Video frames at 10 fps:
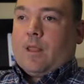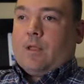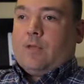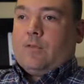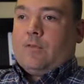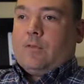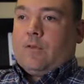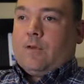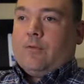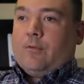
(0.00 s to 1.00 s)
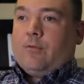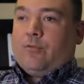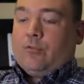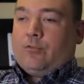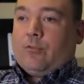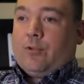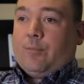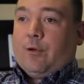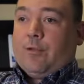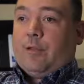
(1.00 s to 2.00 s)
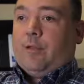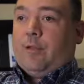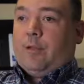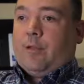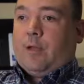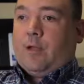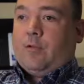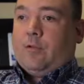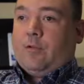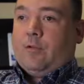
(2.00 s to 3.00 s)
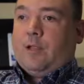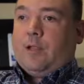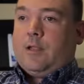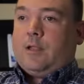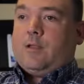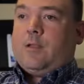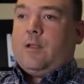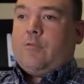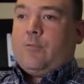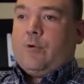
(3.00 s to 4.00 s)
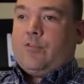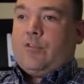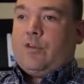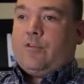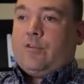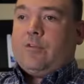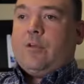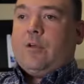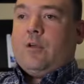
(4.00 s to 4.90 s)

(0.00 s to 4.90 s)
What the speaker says: it does throw your body and gives you more seizures.